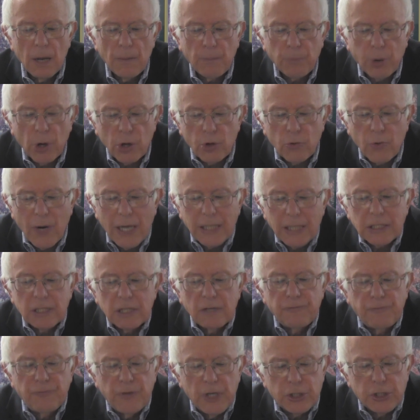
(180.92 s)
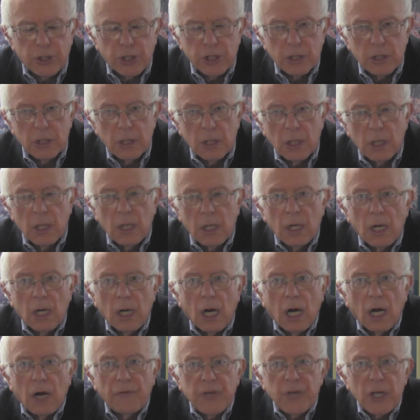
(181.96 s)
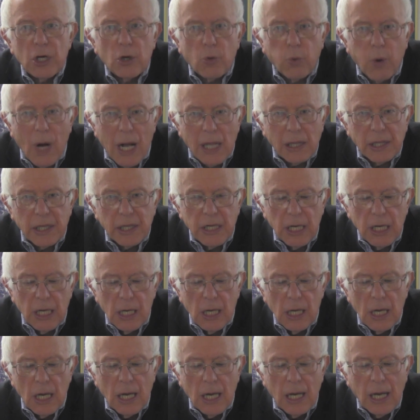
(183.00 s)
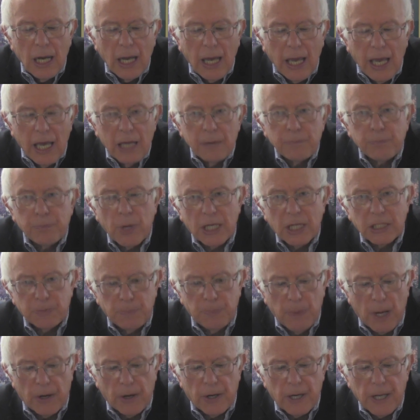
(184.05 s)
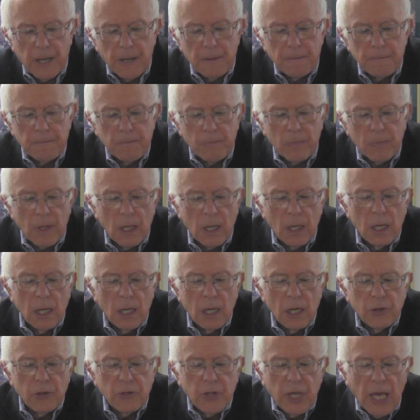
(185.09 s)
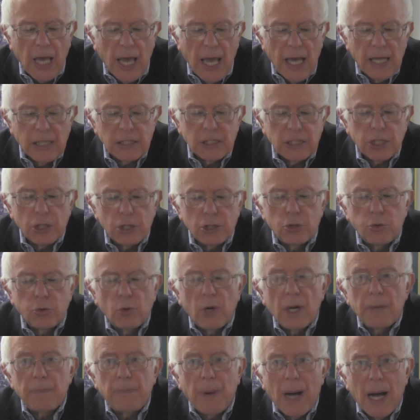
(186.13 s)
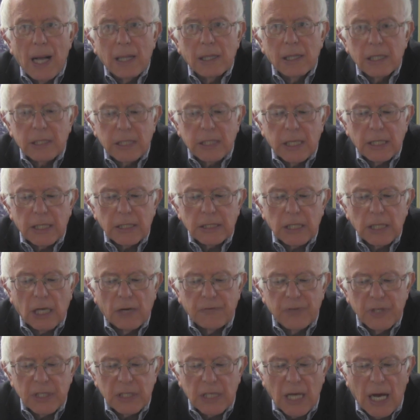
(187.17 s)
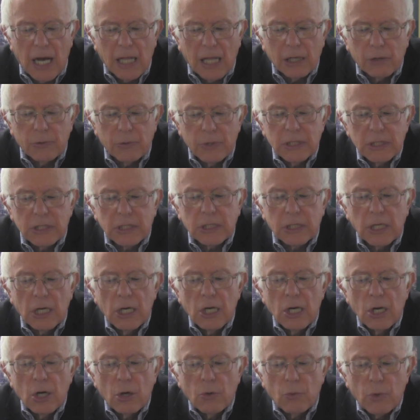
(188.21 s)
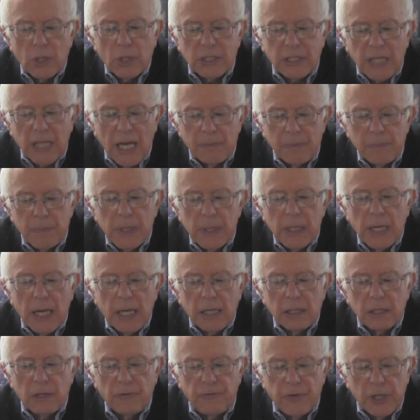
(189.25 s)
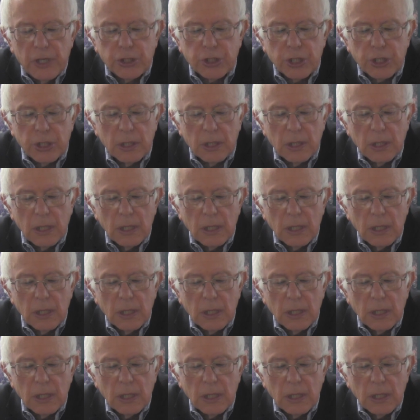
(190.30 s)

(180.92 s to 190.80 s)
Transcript: progressive vision of equality and prosperity. The answer to a politics of intolerance, resentment, and division